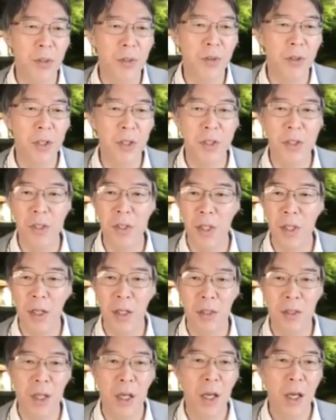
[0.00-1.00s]
on each
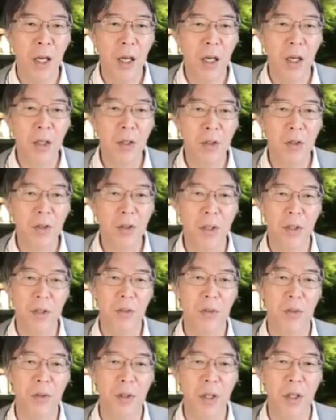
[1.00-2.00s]
side, and you can
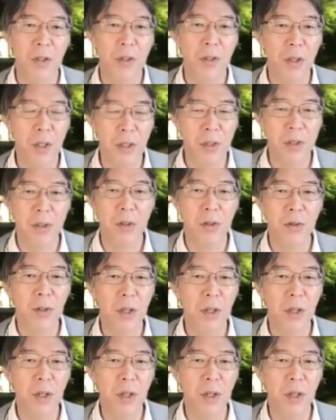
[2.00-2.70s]
do like this.